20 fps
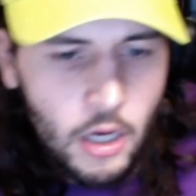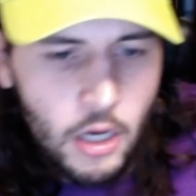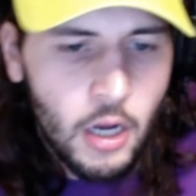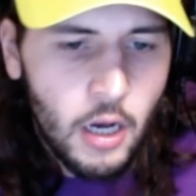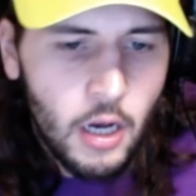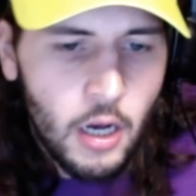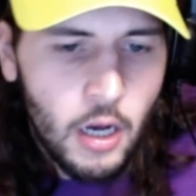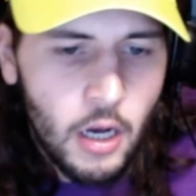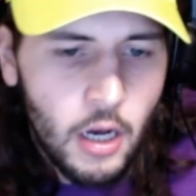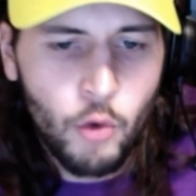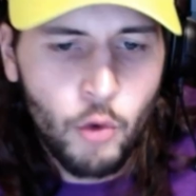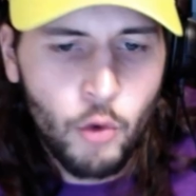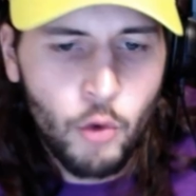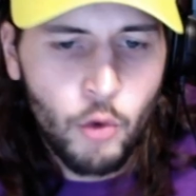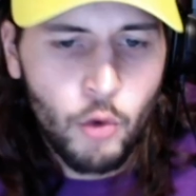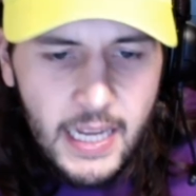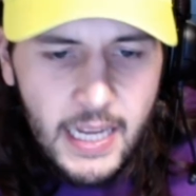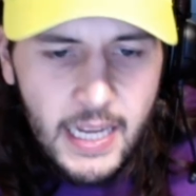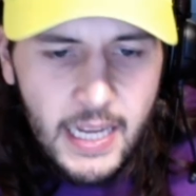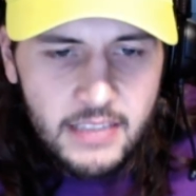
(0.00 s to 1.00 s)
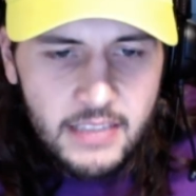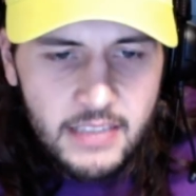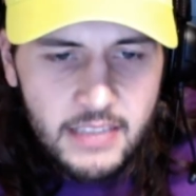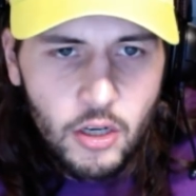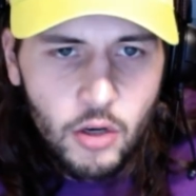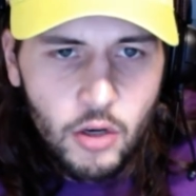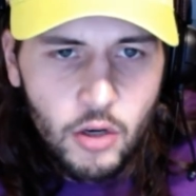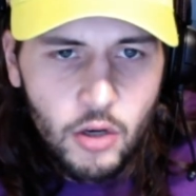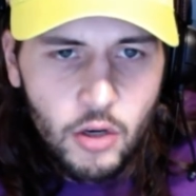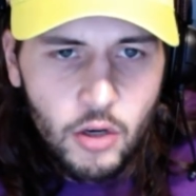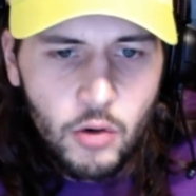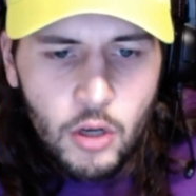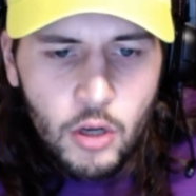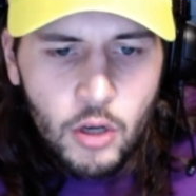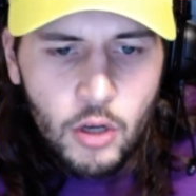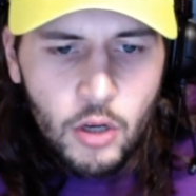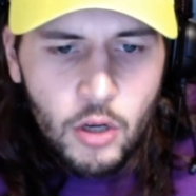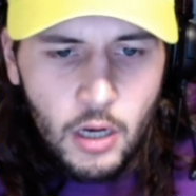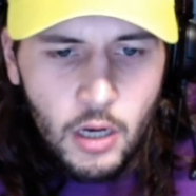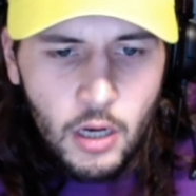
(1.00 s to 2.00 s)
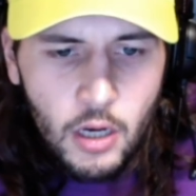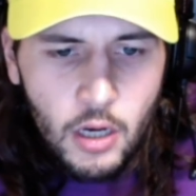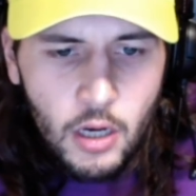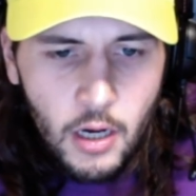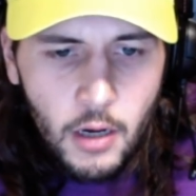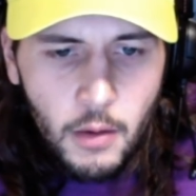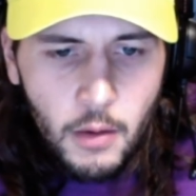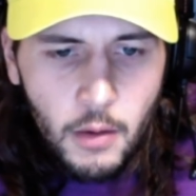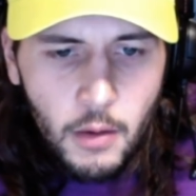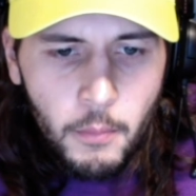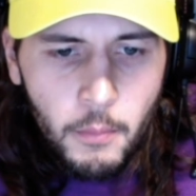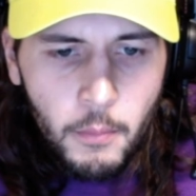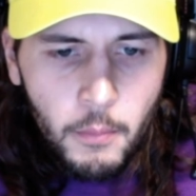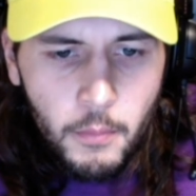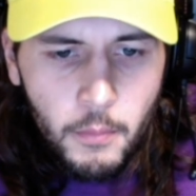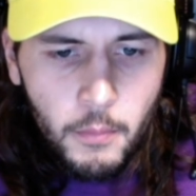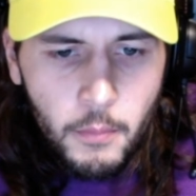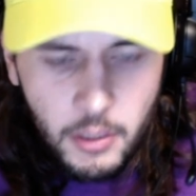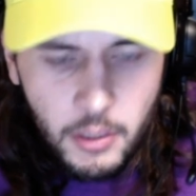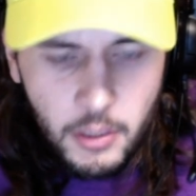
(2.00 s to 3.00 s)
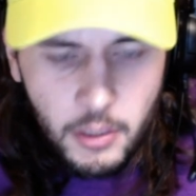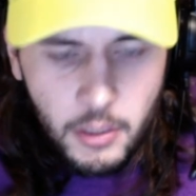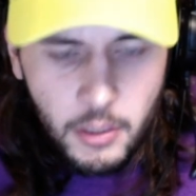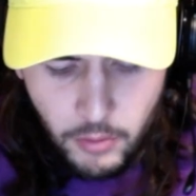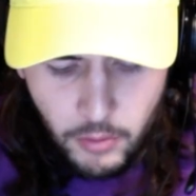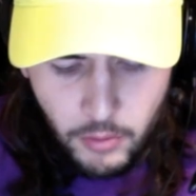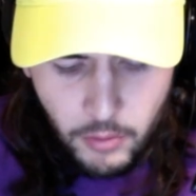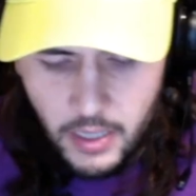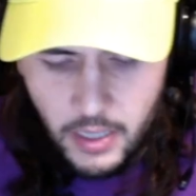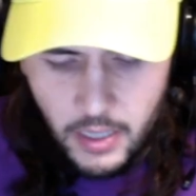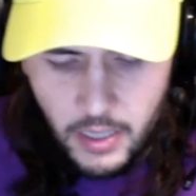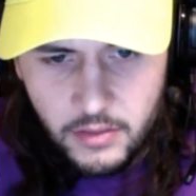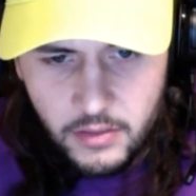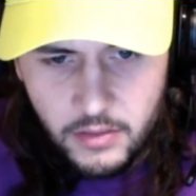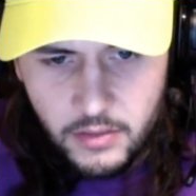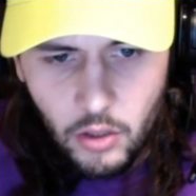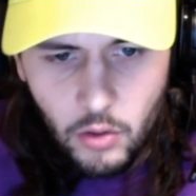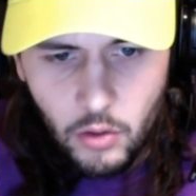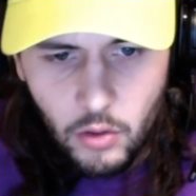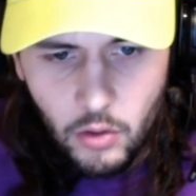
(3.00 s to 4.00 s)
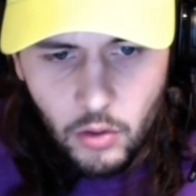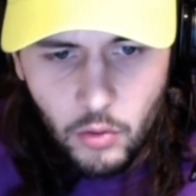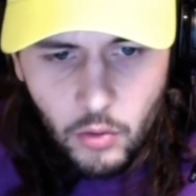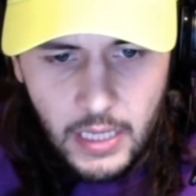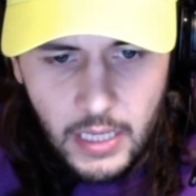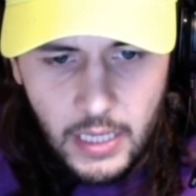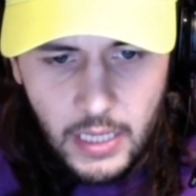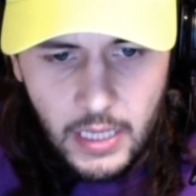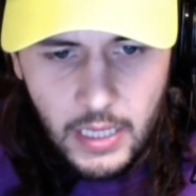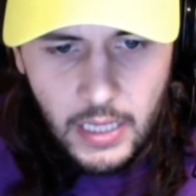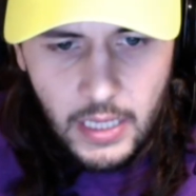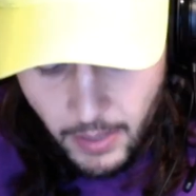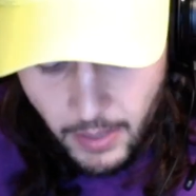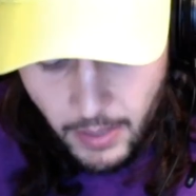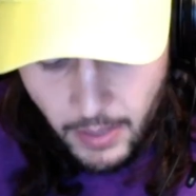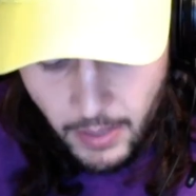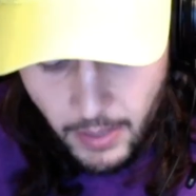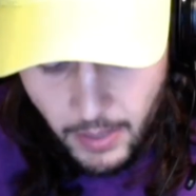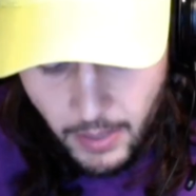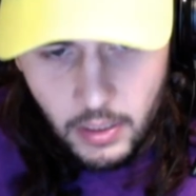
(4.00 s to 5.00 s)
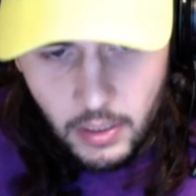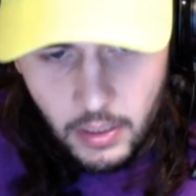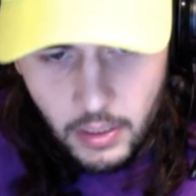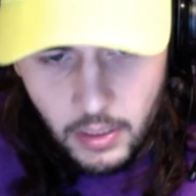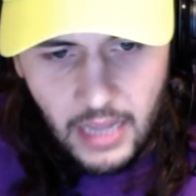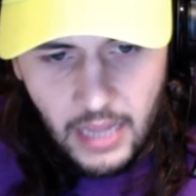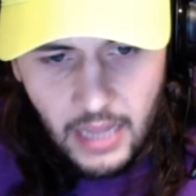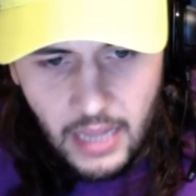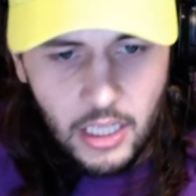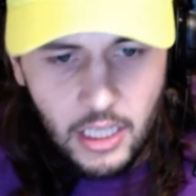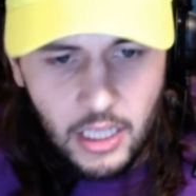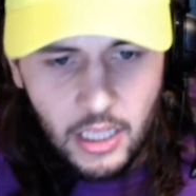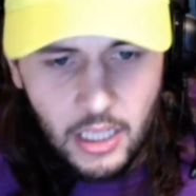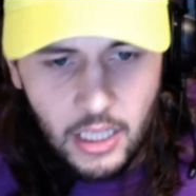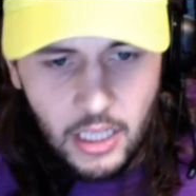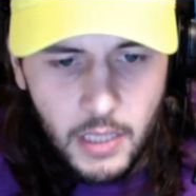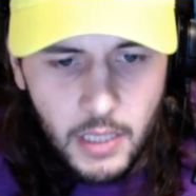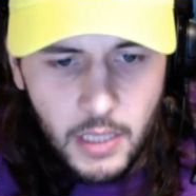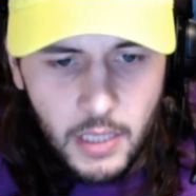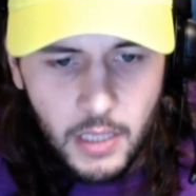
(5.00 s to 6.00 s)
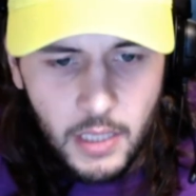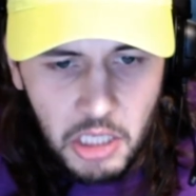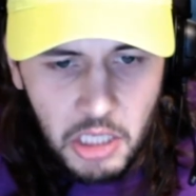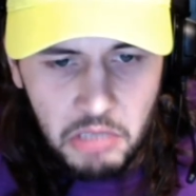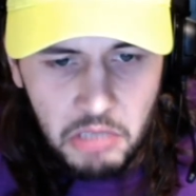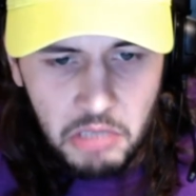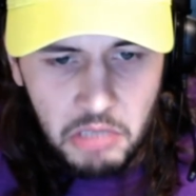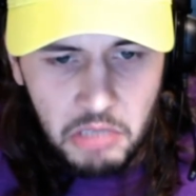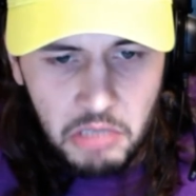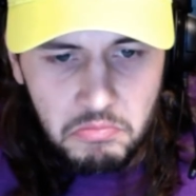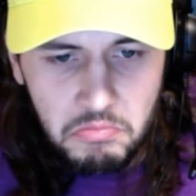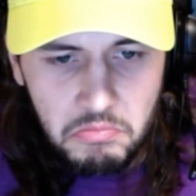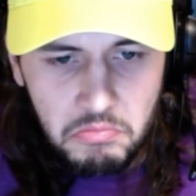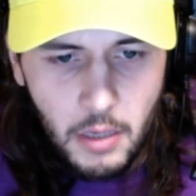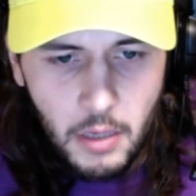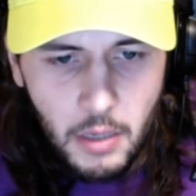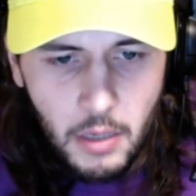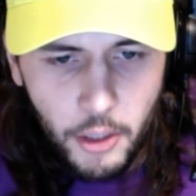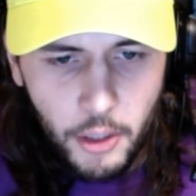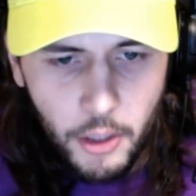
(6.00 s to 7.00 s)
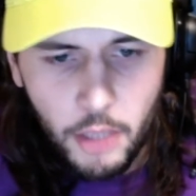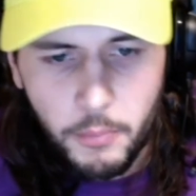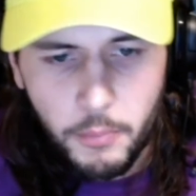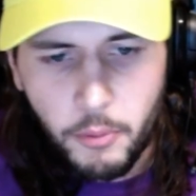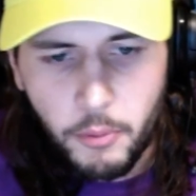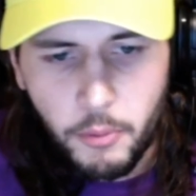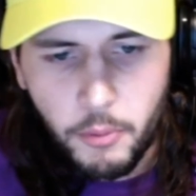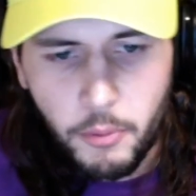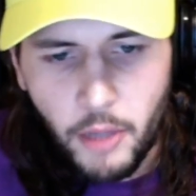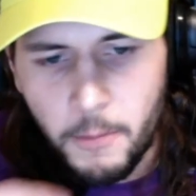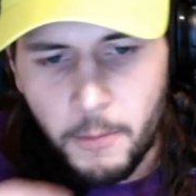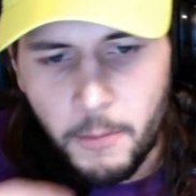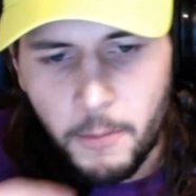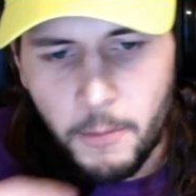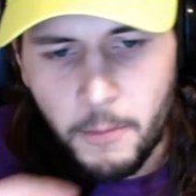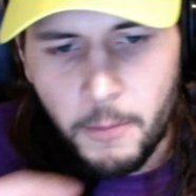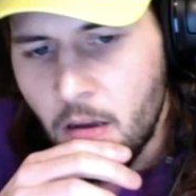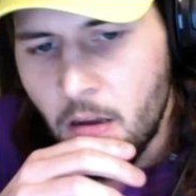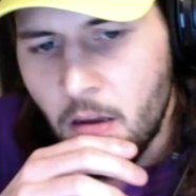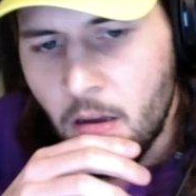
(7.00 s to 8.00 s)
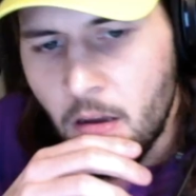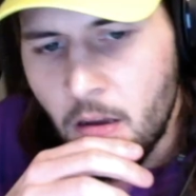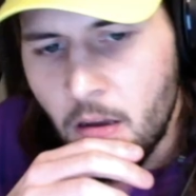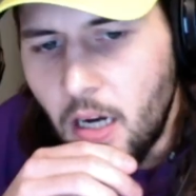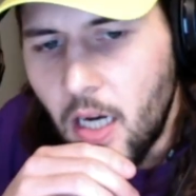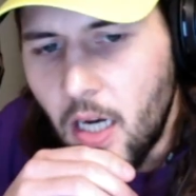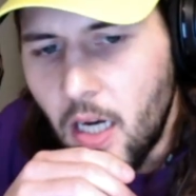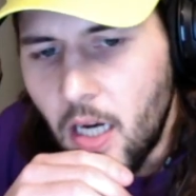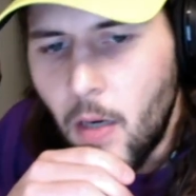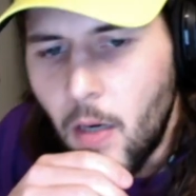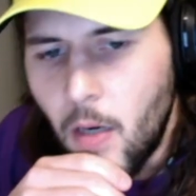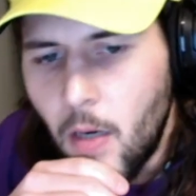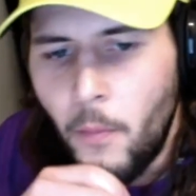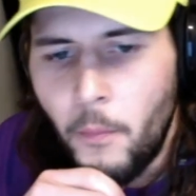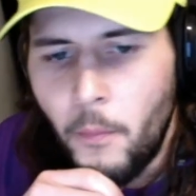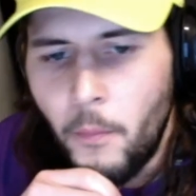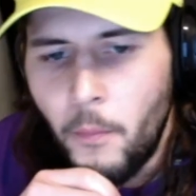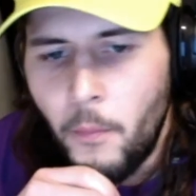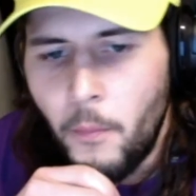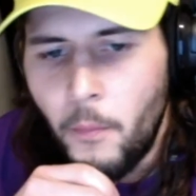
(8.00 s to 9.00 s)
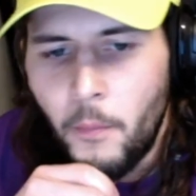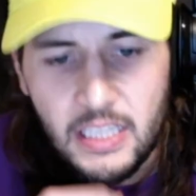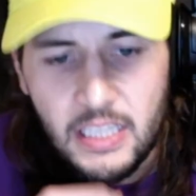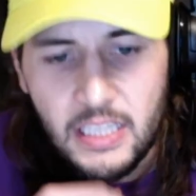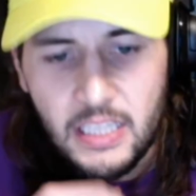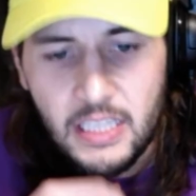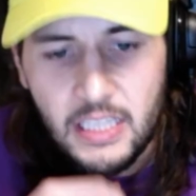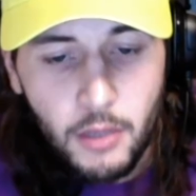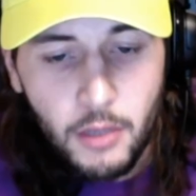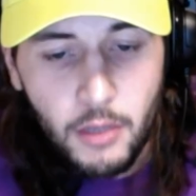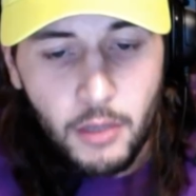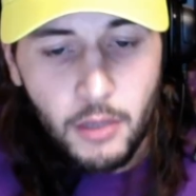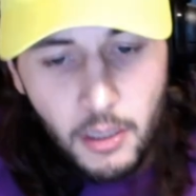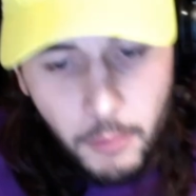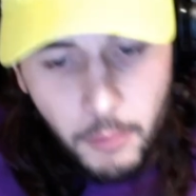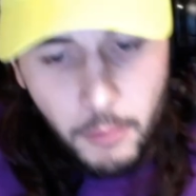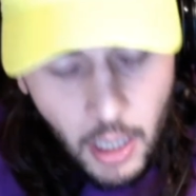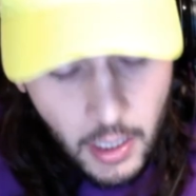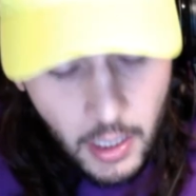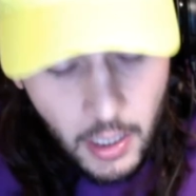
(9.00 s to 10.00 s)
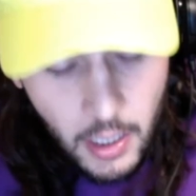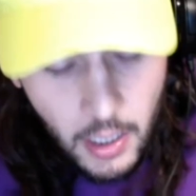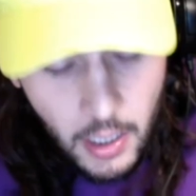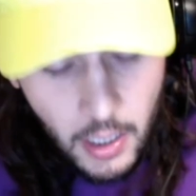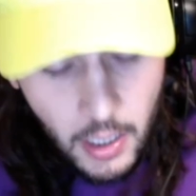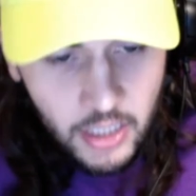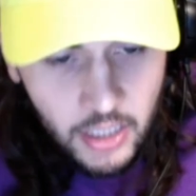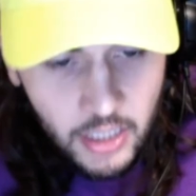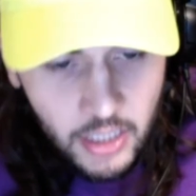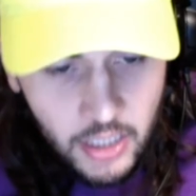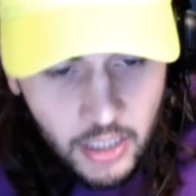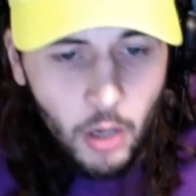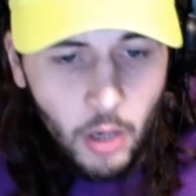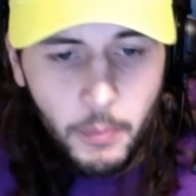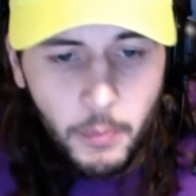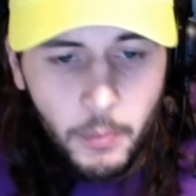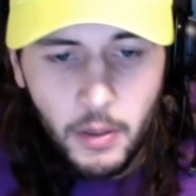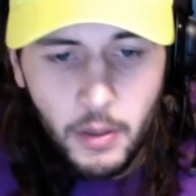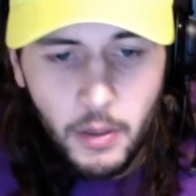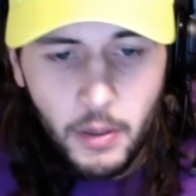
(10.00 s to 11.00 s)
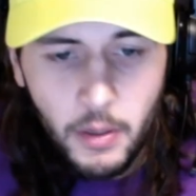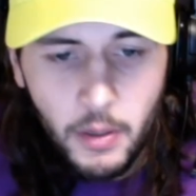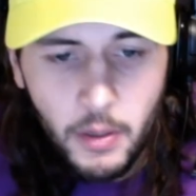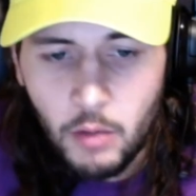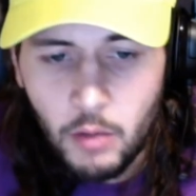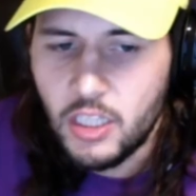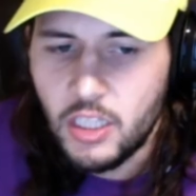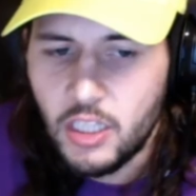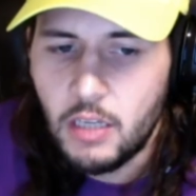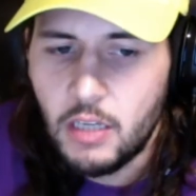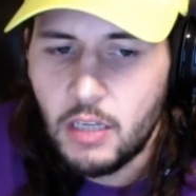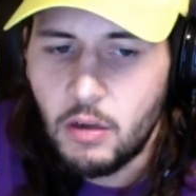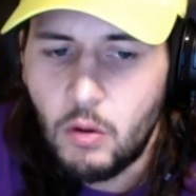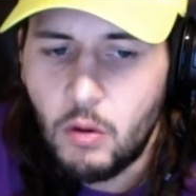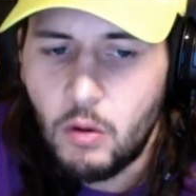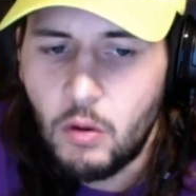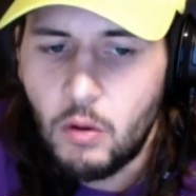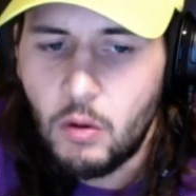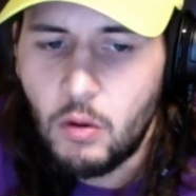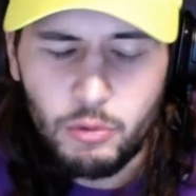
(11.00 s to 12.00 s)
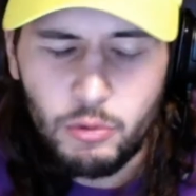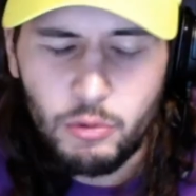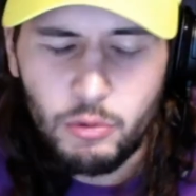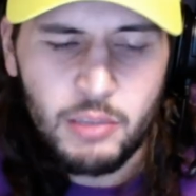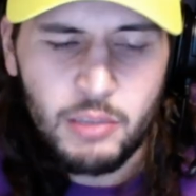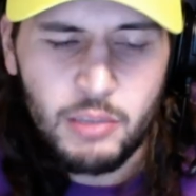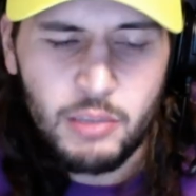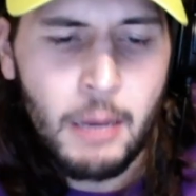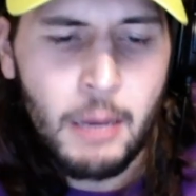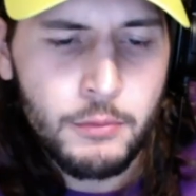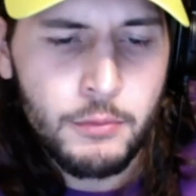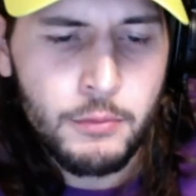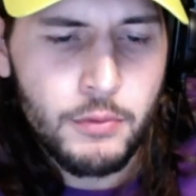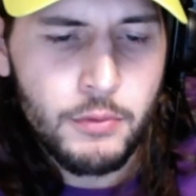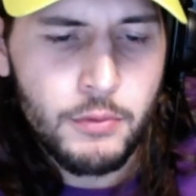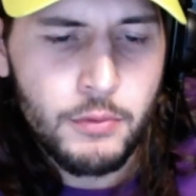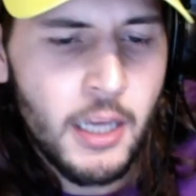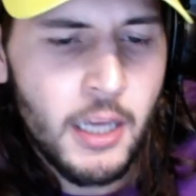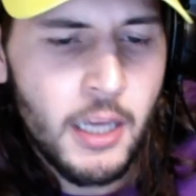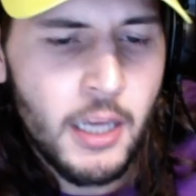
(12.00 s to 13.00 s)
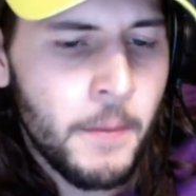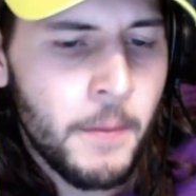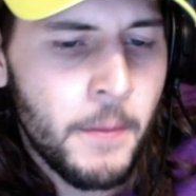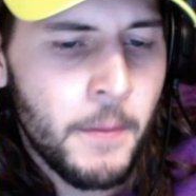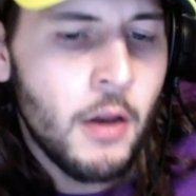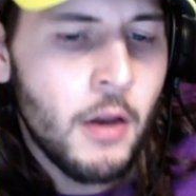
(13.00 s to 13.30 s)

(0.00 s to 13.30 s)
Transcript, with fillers: Uh, Ryan Izzo, um, to me, Ryan Izzo, he came out and I think he could be a pretty good player. Um, he has the ability to block and catch the ball, but we'll see. We'll we'll see what happens with him.